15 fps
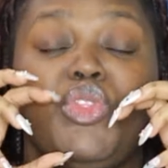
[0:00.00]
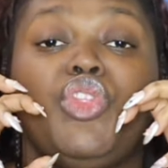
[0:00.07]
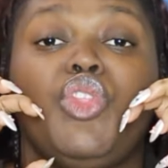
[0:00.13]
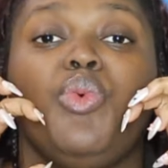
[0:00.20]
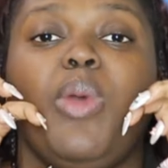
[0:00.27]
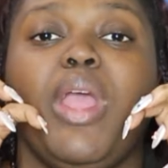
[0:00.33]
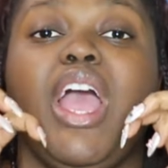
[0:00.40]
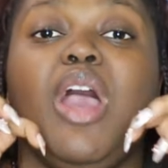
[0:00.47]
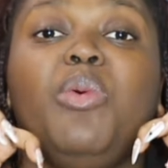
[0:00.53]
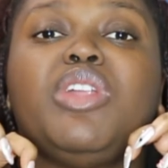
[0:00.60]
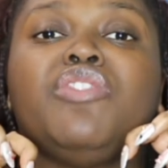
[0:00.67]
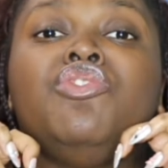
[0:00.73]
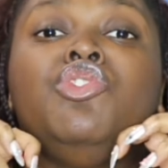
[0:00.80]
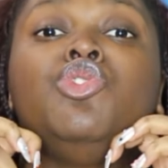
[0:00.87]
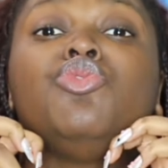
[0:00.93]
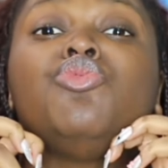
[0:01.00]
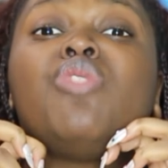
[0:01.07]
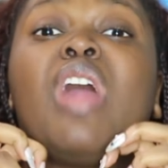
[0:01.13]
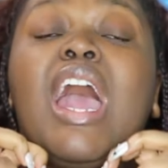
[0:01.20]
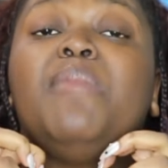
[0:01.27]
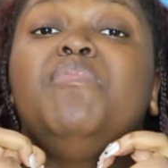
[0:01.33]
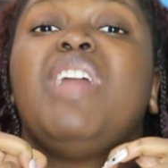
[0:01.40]
The way I would have
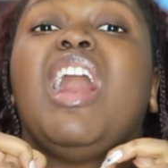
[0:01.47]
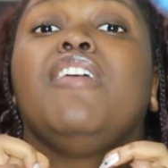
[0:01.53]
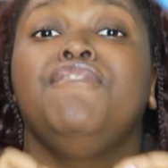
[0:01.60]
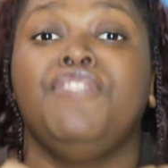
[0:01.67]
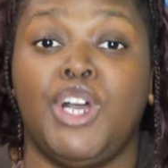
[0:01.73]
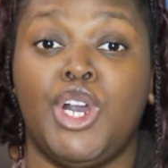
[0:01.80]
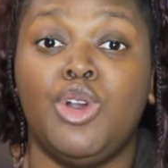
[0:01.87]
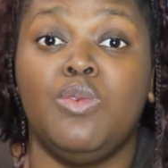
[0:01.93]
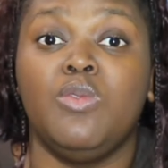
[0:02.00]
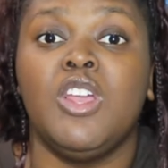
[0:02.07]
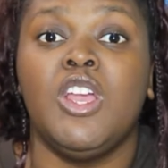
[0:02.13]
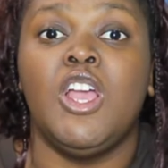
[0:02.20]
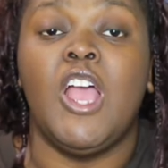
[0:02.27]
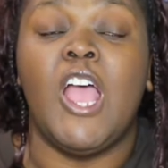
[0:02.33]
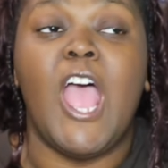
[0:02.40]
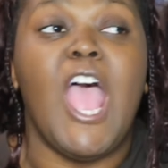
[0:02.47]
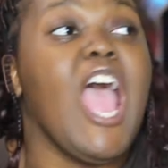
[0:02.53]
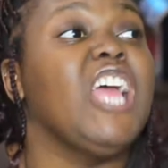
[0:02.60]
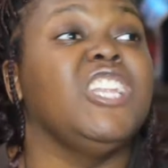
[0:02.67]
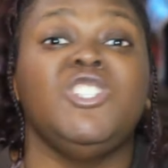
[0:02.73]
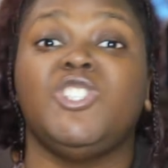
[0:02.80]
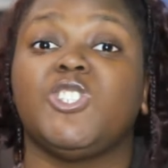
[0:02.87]
grabbed that phone
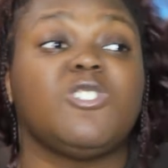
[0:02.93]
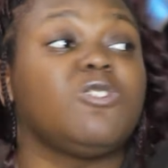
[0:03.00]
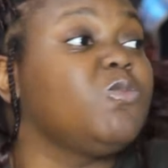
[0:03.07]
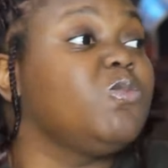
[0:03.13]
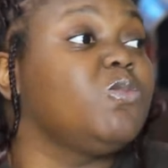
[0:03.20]
and just